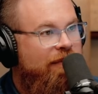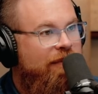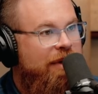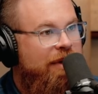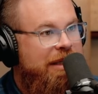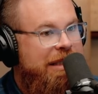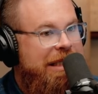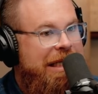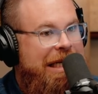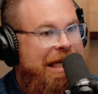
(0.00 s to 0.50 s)
for
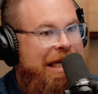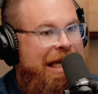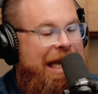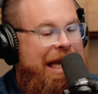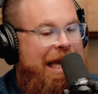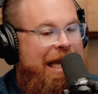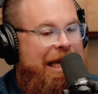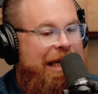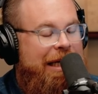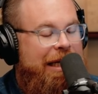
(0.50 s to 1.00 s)
this,
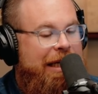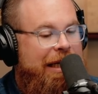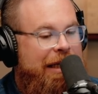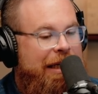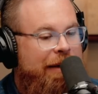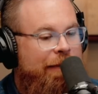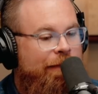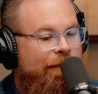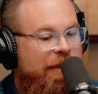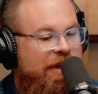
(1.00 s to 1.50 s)
and
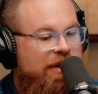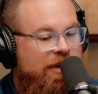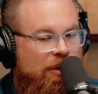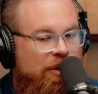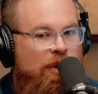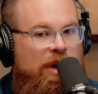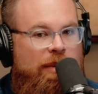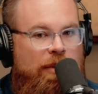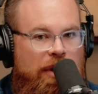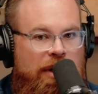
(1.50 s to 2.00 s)
it's
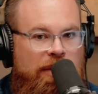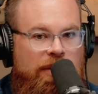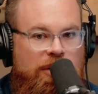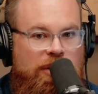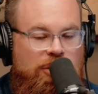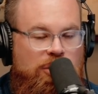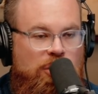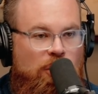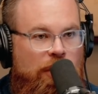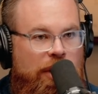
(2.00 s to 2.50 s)
incredible. And you
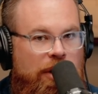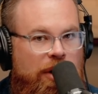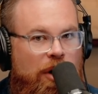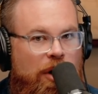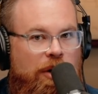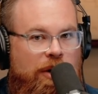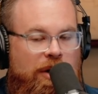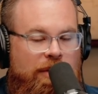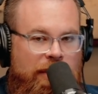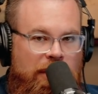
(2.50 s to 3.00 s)
join
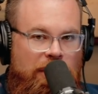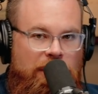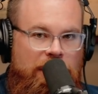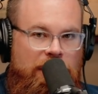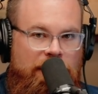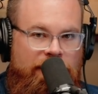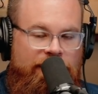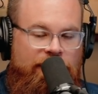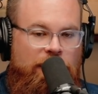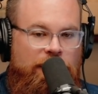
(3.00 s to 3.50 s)
our
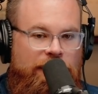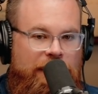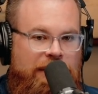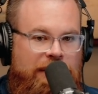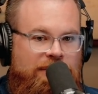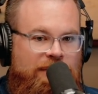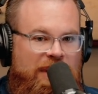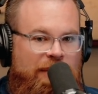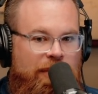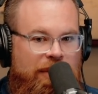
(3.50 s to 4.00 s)
community of
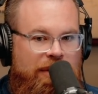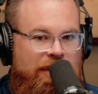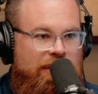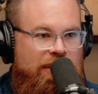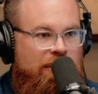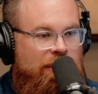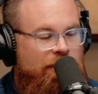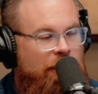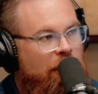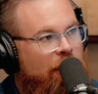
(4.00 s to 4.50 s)
4,000 people in the
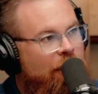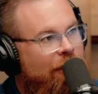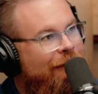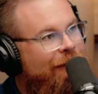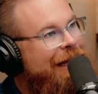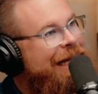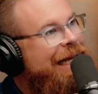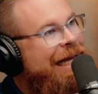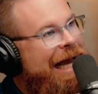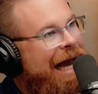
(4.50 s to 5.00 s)
Discord.
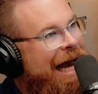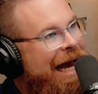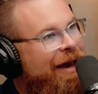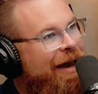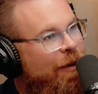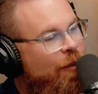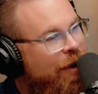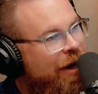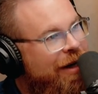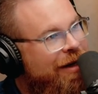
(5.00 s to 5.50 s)
Paul,
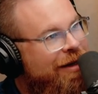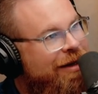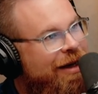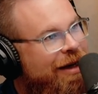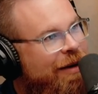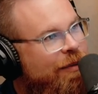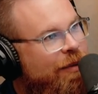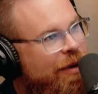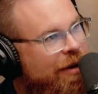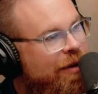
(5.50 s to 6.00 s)
I wanted
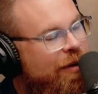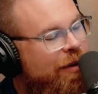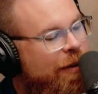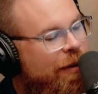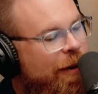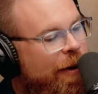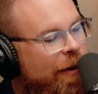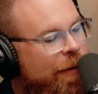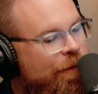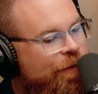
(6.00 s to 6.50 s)

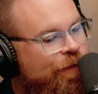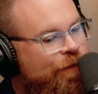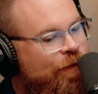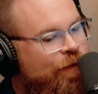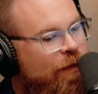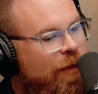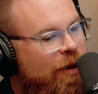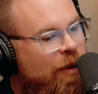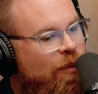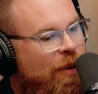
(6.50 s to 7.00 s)
to
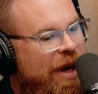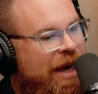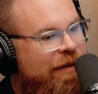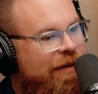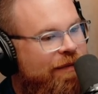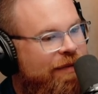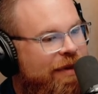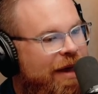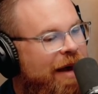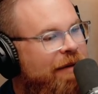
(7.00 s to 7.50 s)

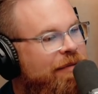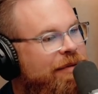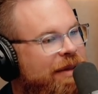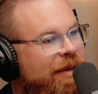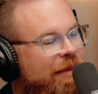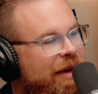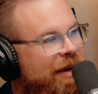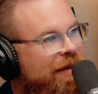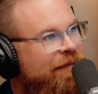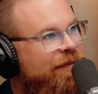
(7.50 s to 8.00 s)
wave the
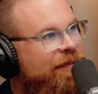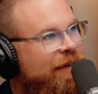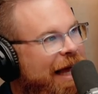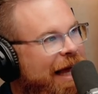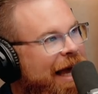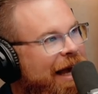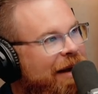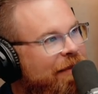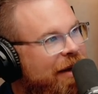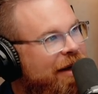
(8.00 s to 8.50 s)
Everything Money
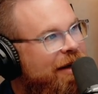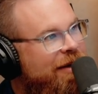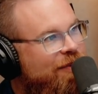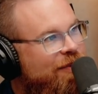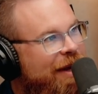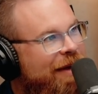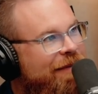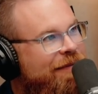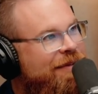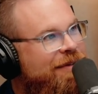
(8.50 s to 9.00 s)
flag because
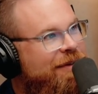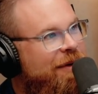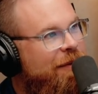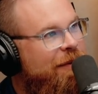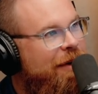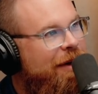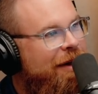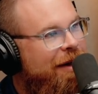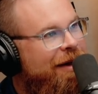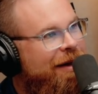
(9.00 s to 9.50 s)
we have
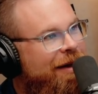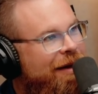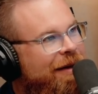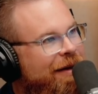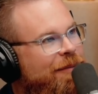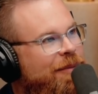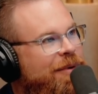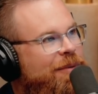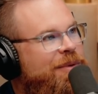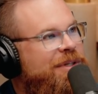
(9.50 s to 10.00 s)
so.
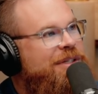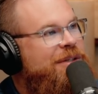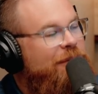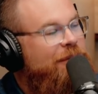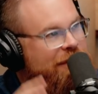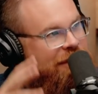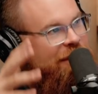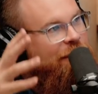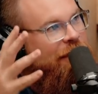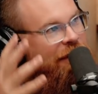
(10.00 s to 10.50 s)
we're
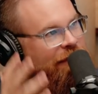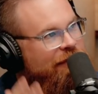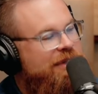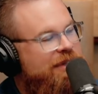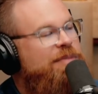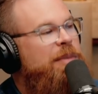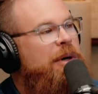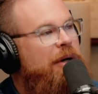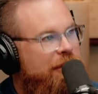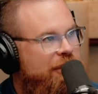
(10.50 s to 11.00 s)
still somewhat of a
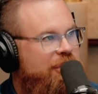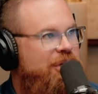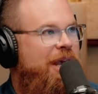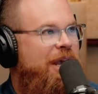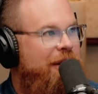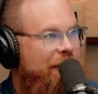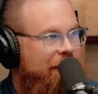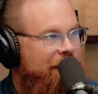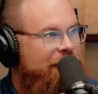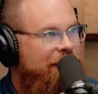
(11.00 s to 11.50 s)
small
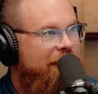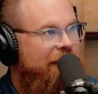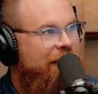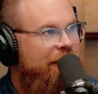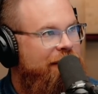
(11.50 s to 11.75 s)
channel, you